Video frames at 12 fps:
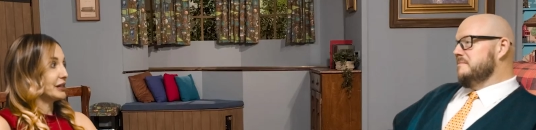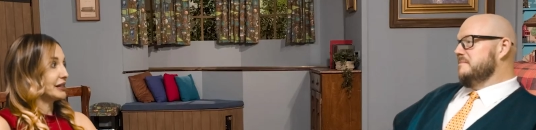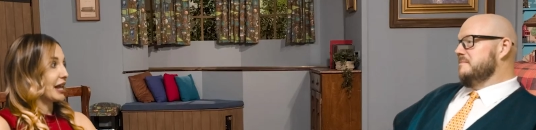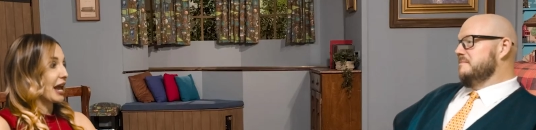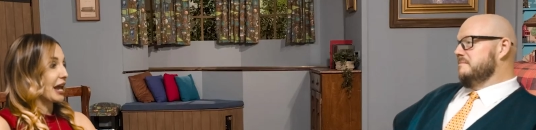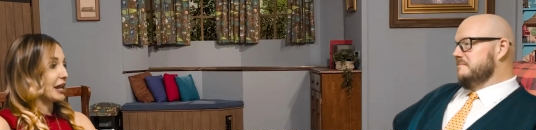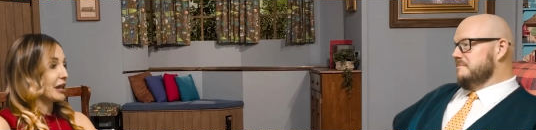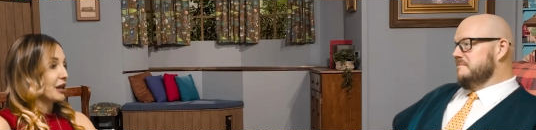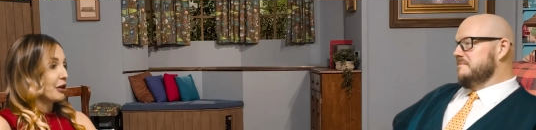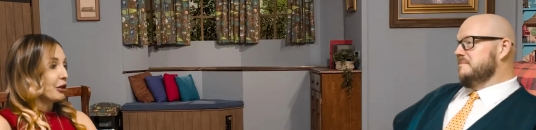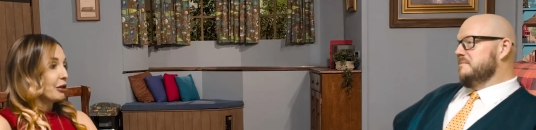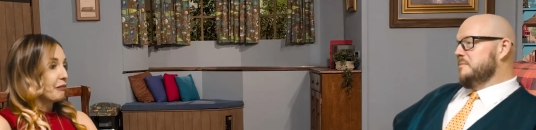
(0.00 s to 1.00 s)
Speaker 1: and say,
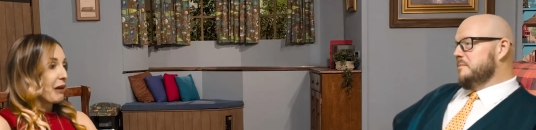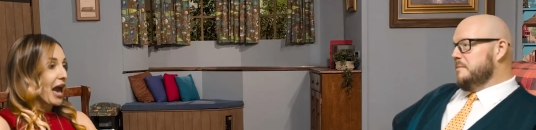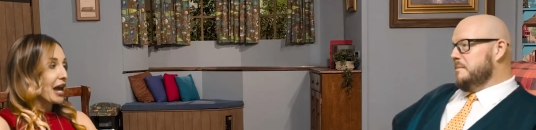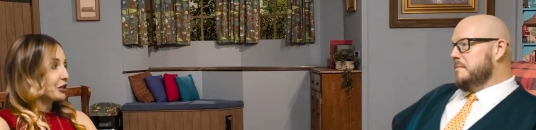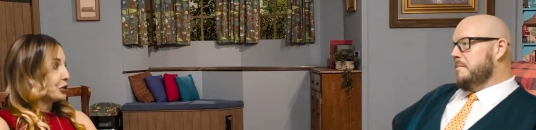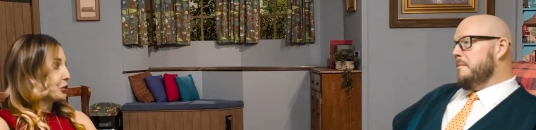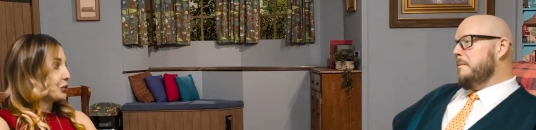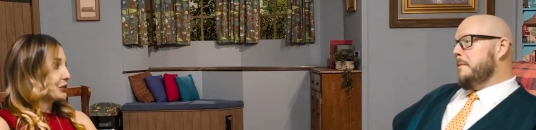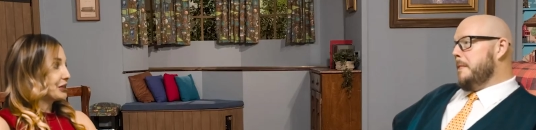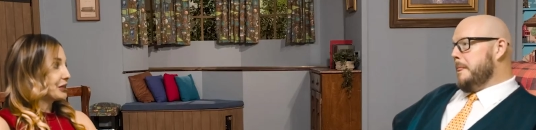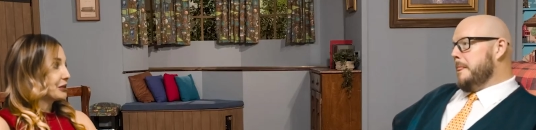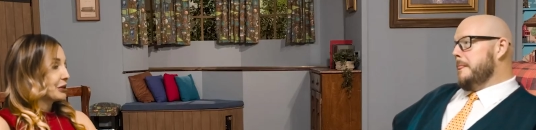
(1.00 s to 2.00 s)
"Bad
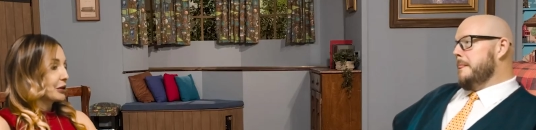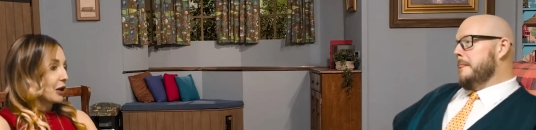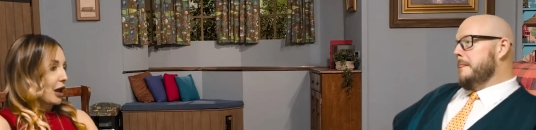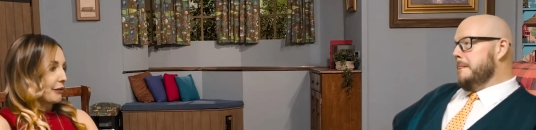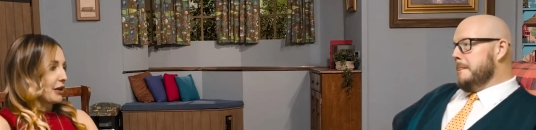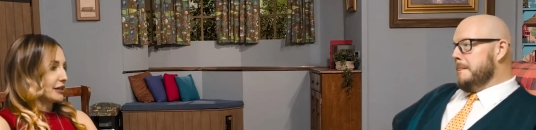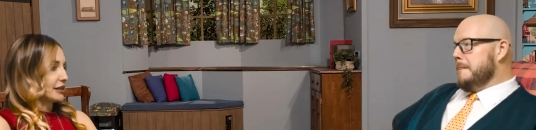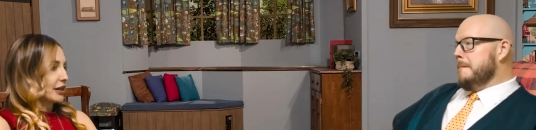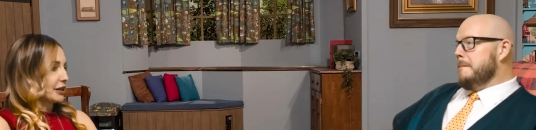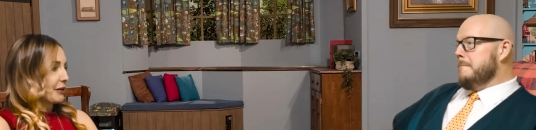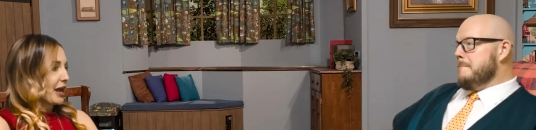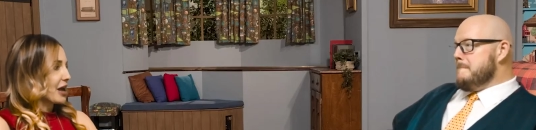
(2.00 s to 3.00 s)
news, I'm not
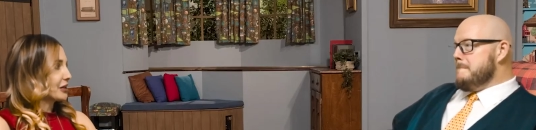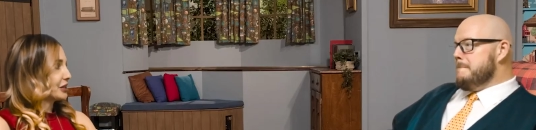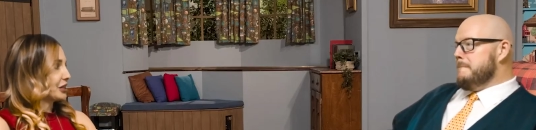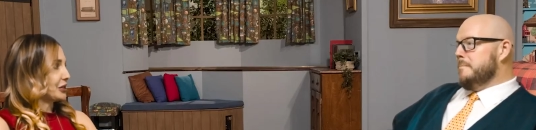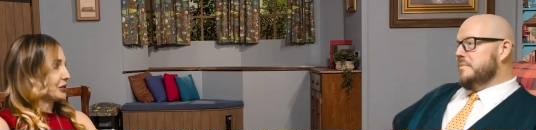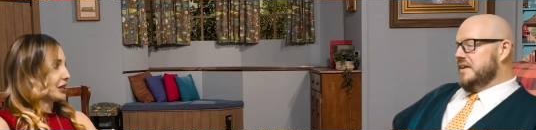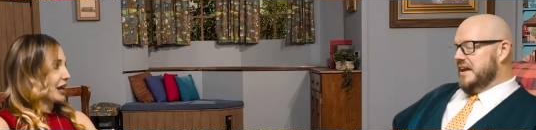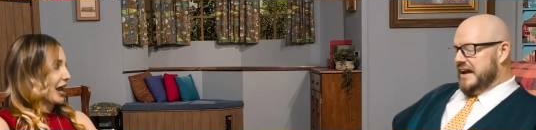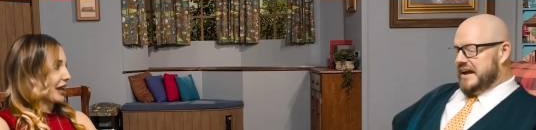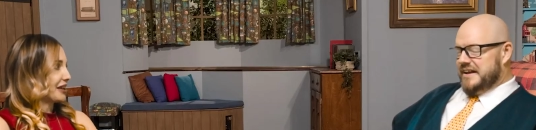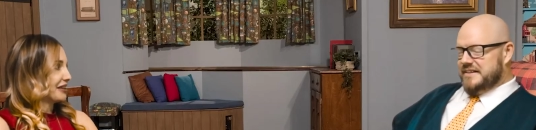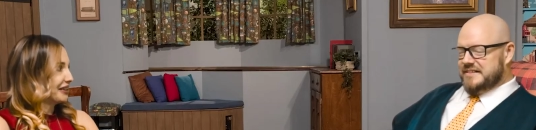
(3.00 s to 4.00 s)
selling my house to you
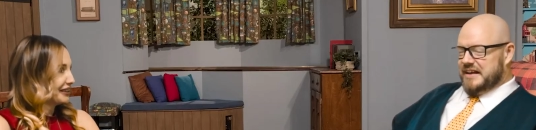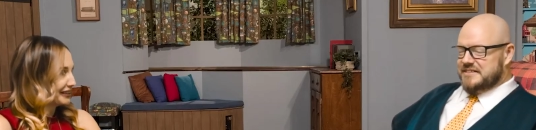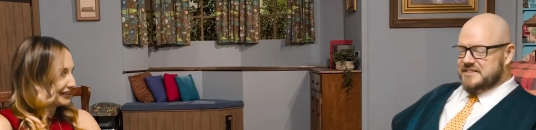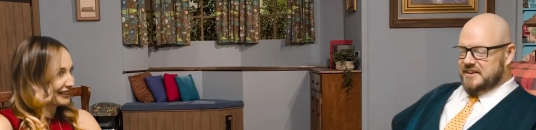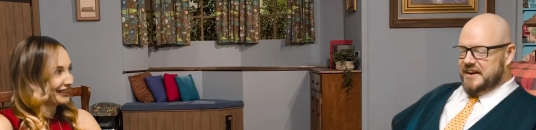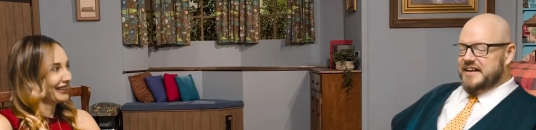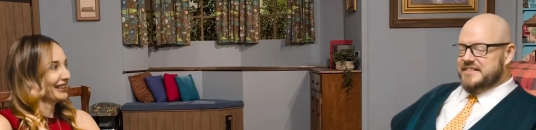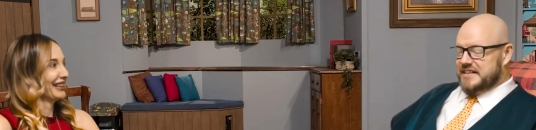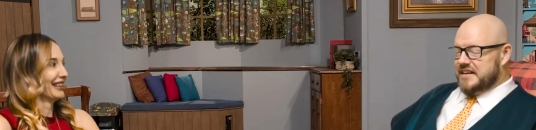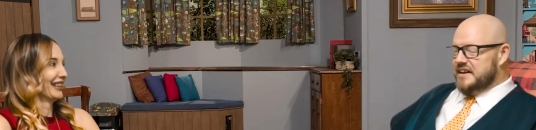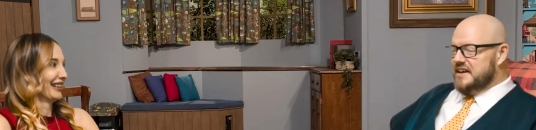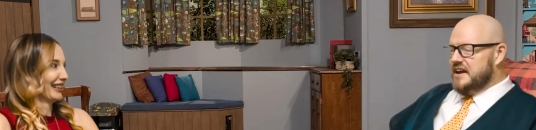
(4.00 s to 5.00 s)
today."
Speaker 2: Yeah, that's
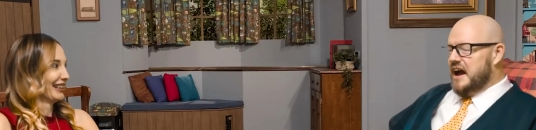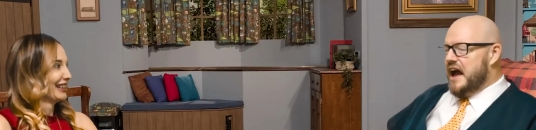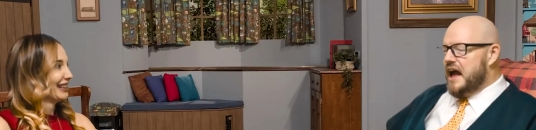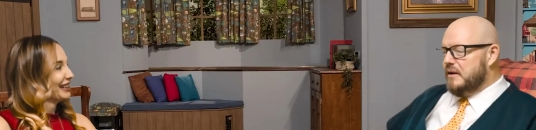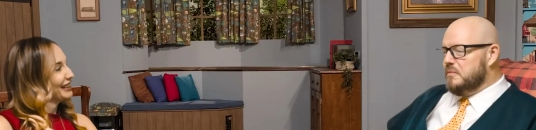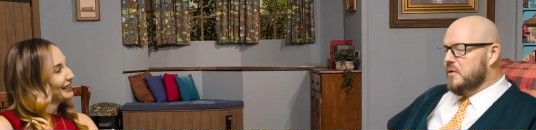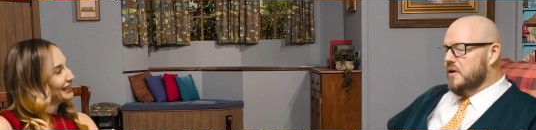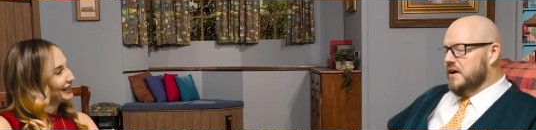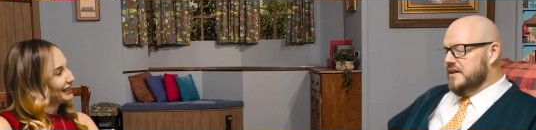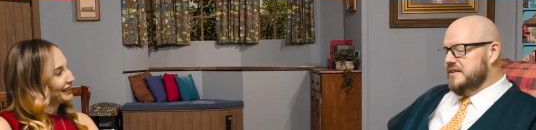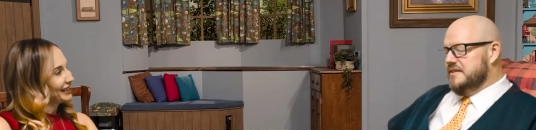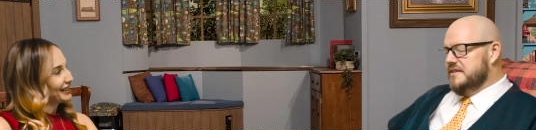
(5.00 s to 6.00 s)
crazy. I had
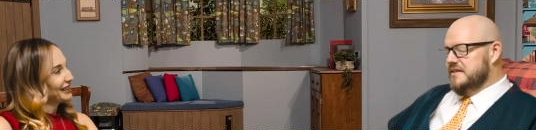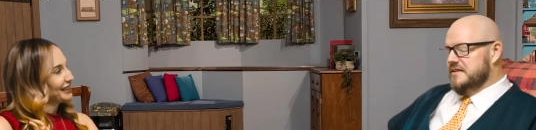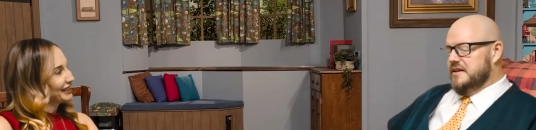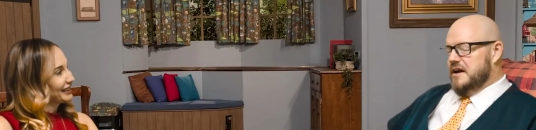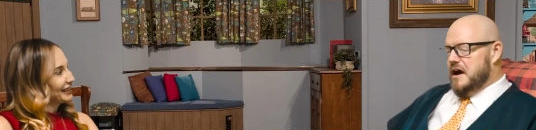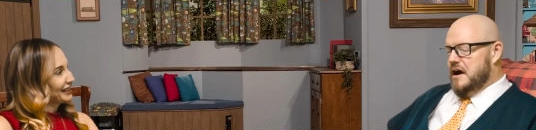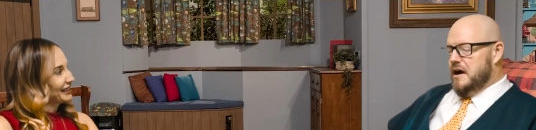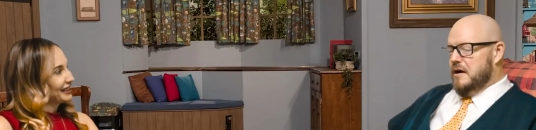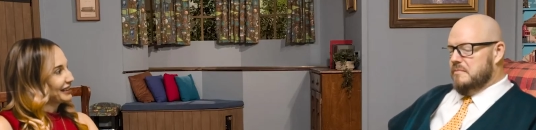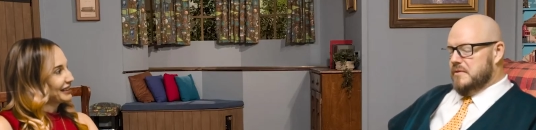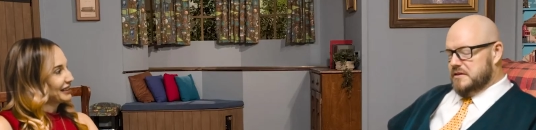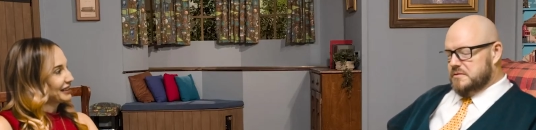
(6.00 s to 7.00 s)
one.
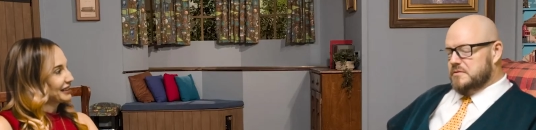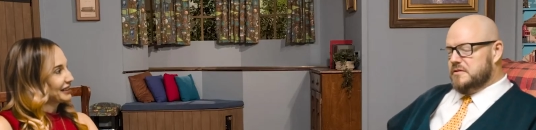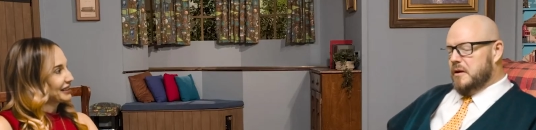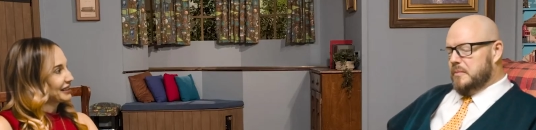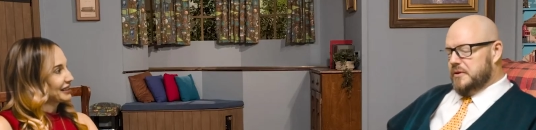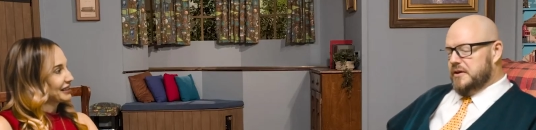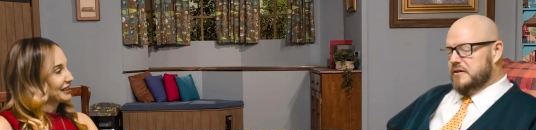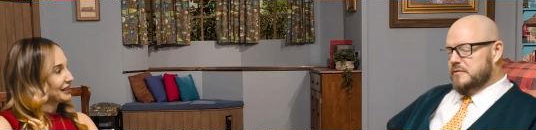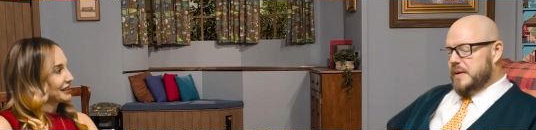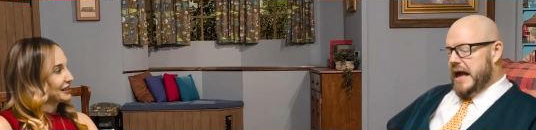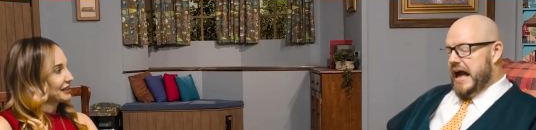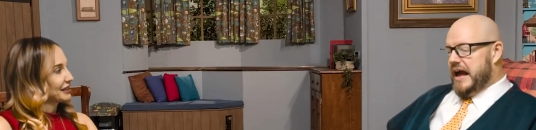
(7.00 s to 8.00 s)
Um, this was a couple
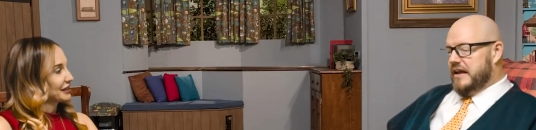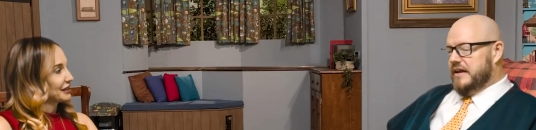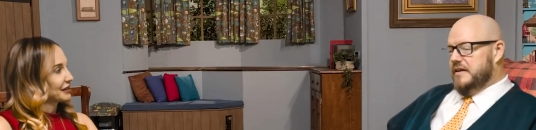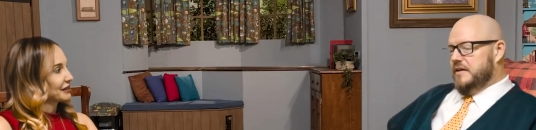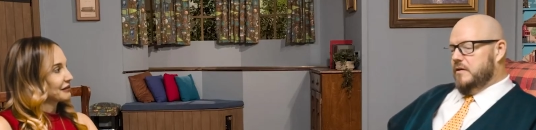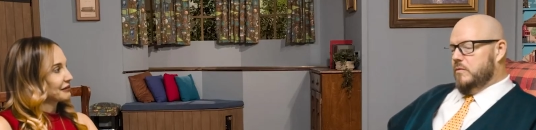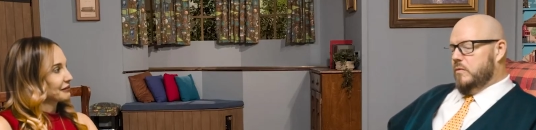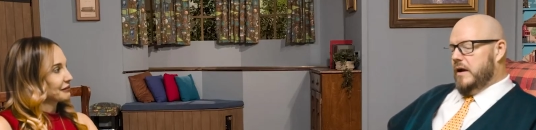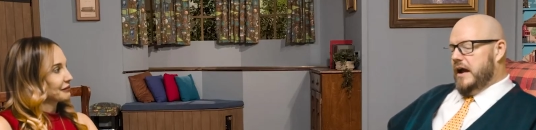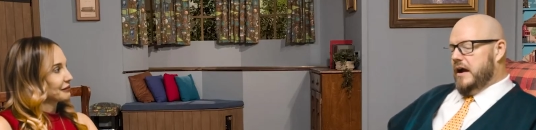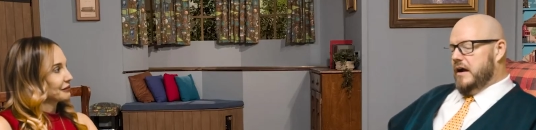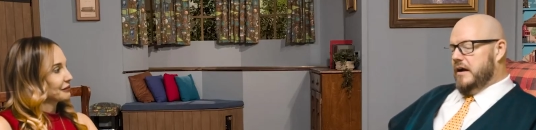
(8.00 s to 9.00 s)
years back
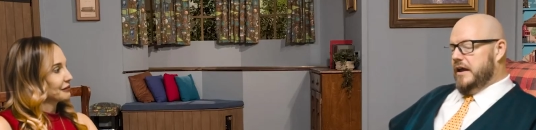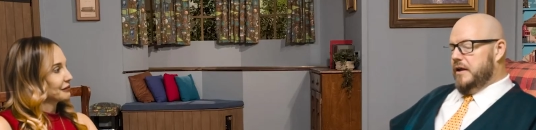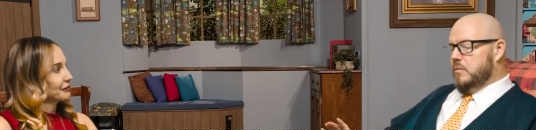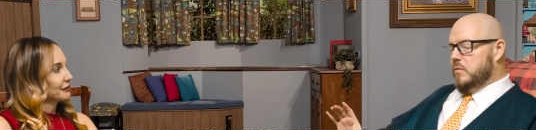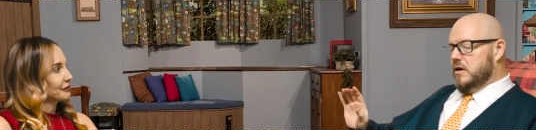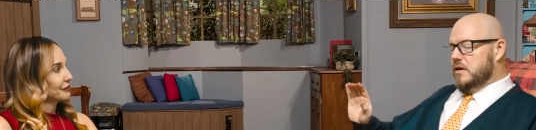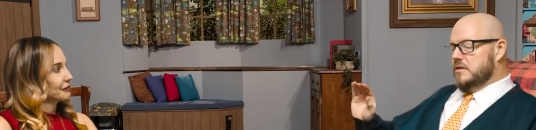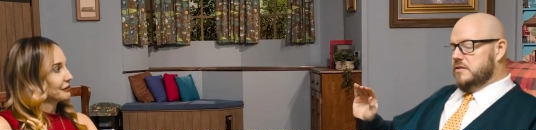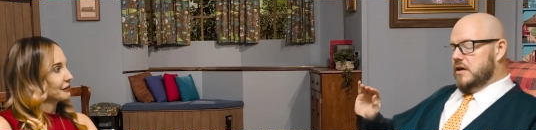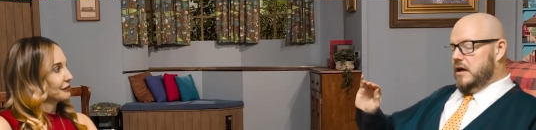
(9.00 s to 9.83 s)
where it was